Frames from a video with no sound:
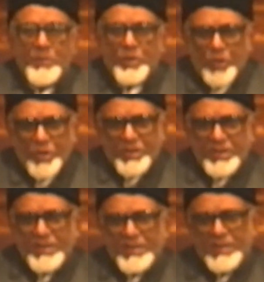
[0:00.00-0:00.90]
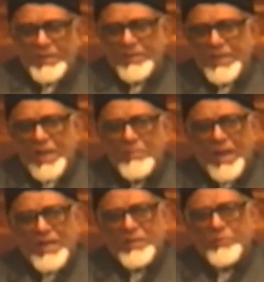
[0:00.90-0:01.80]
because these young
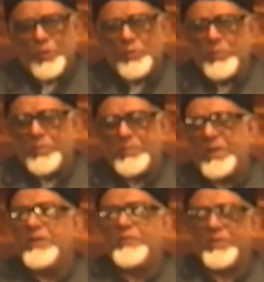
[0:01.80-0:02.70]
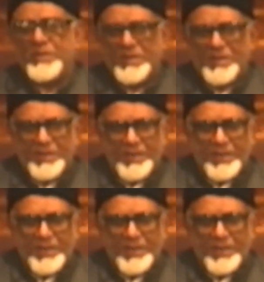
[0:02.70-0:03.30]
minds have got to be prepared for this,